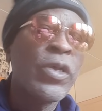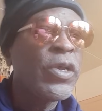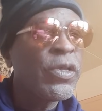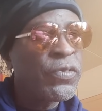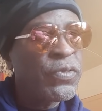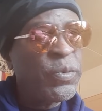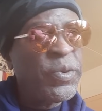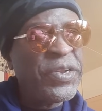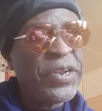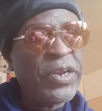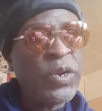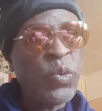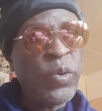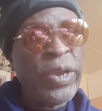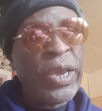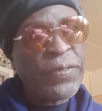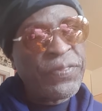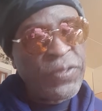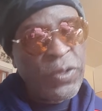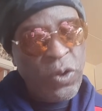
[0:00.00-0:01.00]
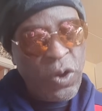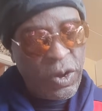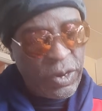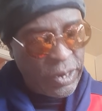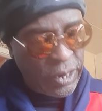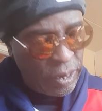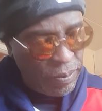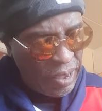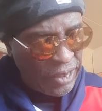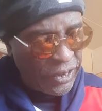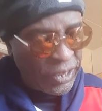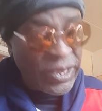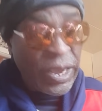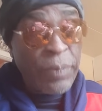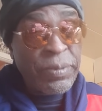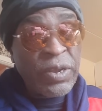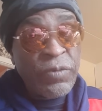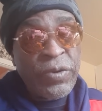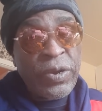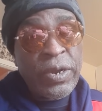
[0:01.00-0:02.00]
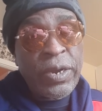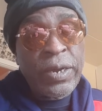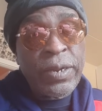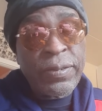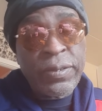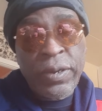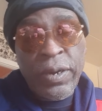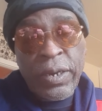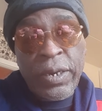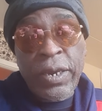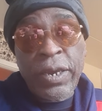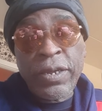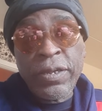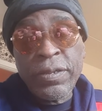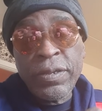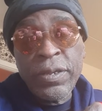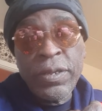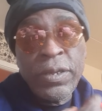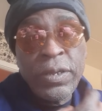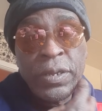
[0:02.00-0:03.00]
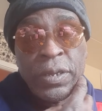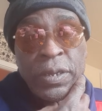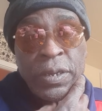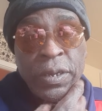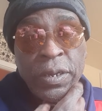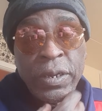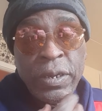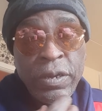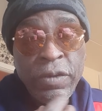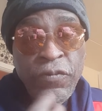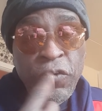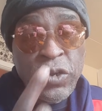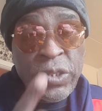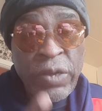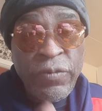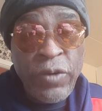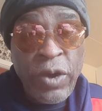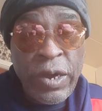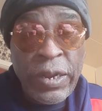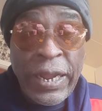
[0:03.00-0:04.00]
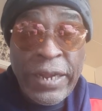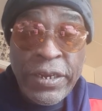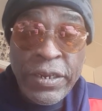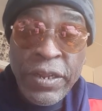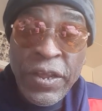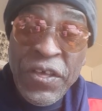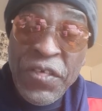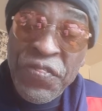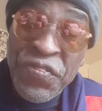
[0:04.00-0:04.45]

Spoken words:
So, but anyway, I said, okay, about the Capitol Record. I said, okay, first of all, I need a